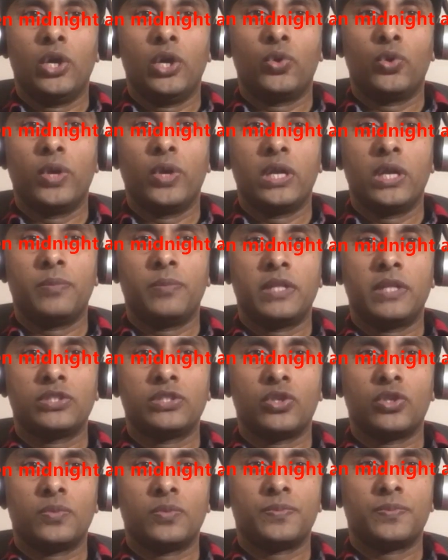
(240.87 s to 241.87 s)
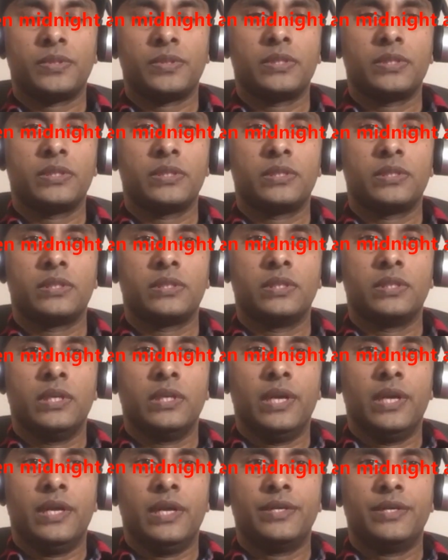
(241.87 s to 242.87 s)
12 months of
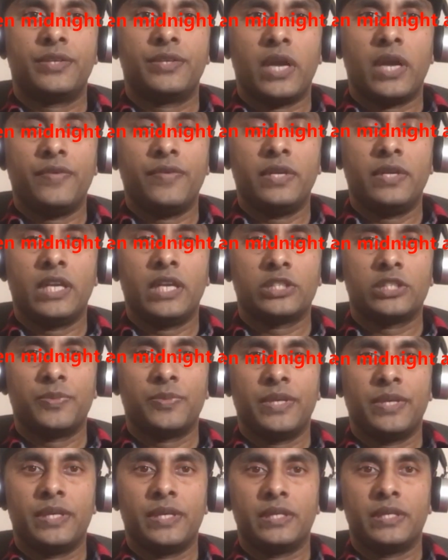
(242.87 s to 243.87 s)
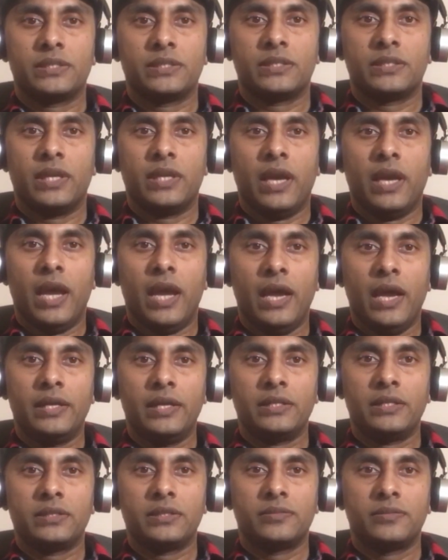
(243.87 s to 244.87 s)
driving experience
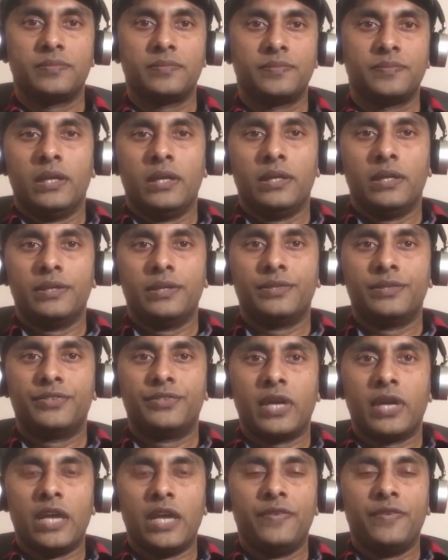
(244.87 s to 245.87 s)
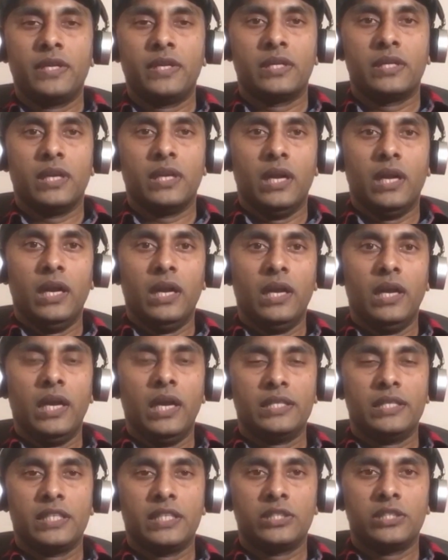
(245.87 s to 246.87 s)
and driving
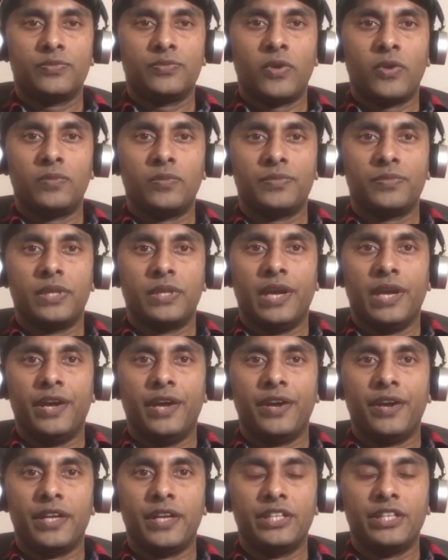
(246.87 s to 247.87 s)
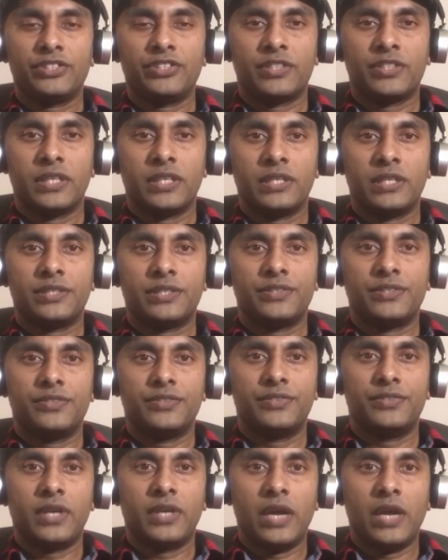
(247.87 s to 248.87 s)
lessons from registered
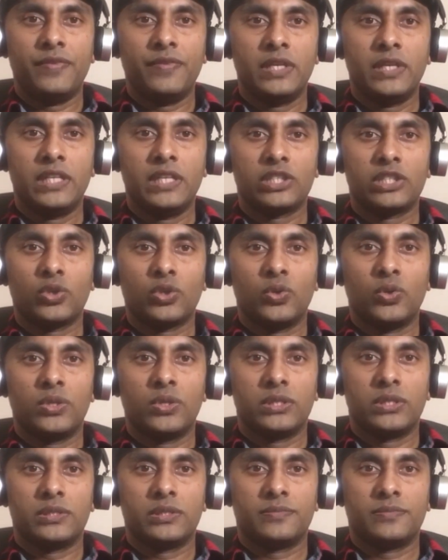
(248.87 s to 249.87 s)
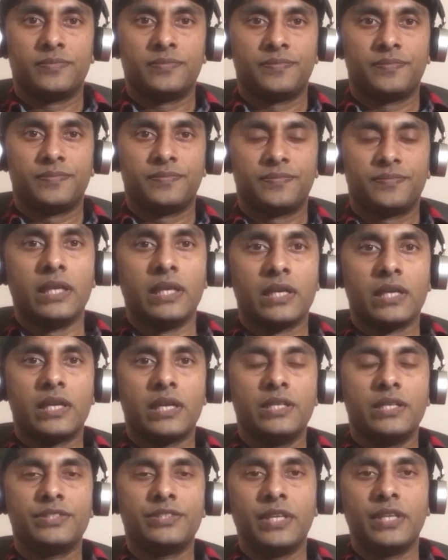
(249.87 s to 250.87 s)
driving school.
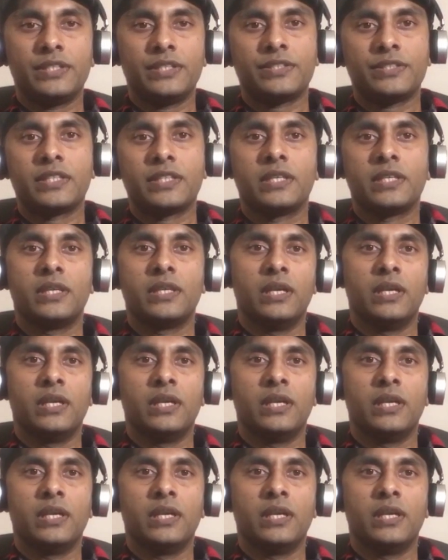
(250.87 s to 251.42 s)
Consists